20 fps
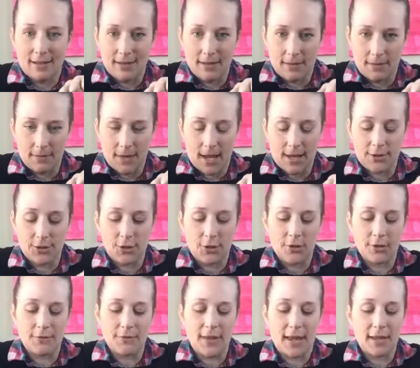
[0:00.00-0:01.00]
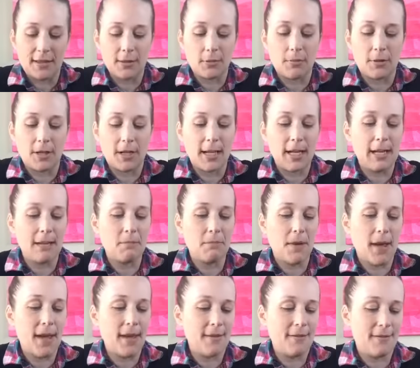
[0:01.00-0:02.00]
I'm not sure if that's working,
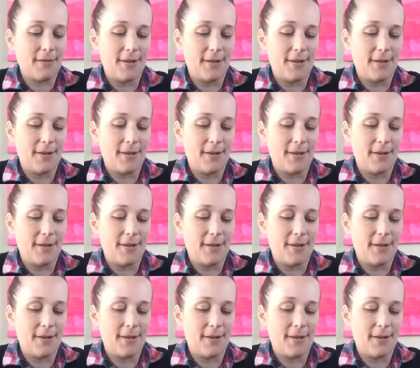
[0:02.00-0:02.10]
but